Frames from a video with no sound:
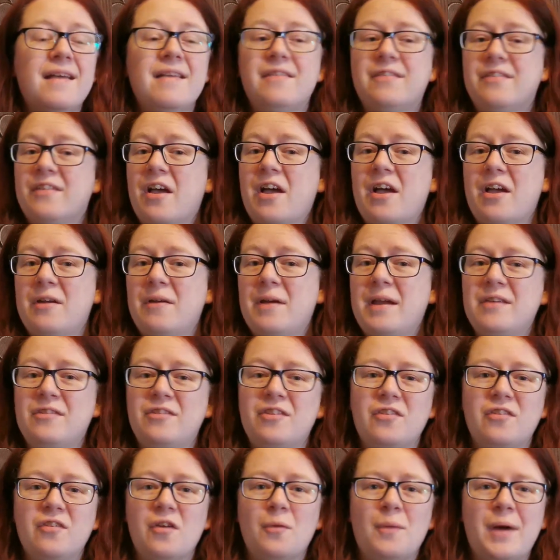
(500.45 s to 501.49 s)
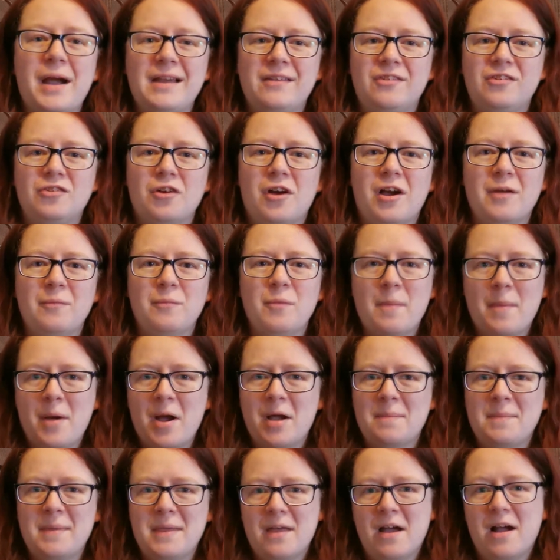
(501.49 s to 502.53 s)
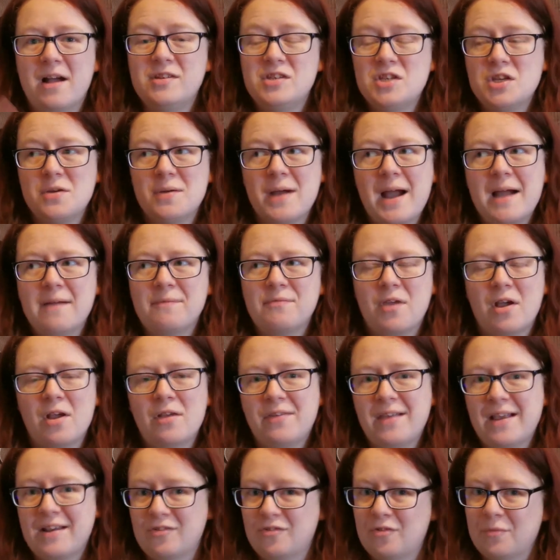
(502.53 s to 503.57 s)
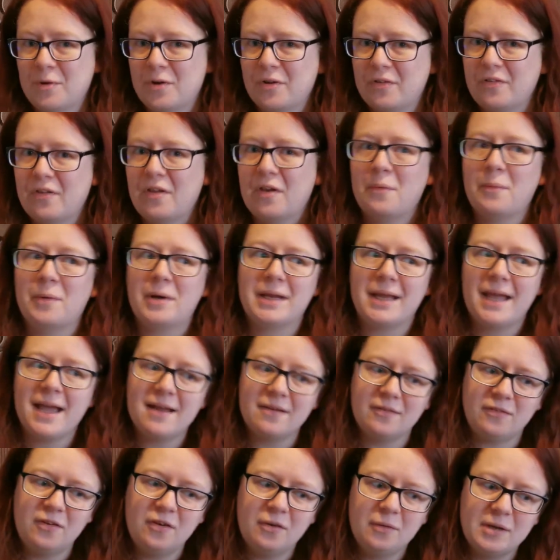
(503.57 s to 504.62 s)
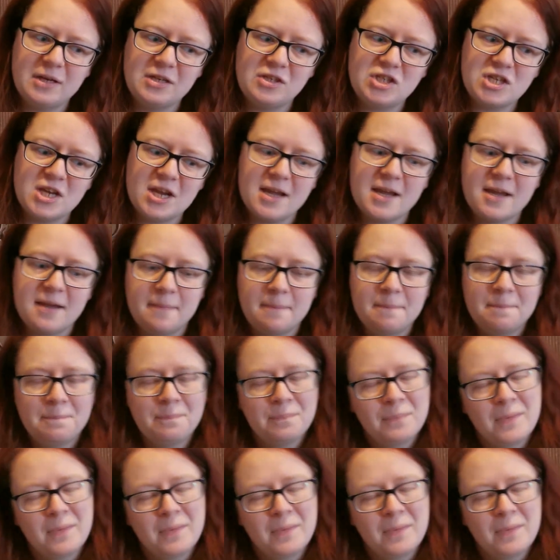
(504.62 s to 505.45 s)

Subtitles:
So it's just a way to try and remind me that I do have those extra books that I want to get to each year.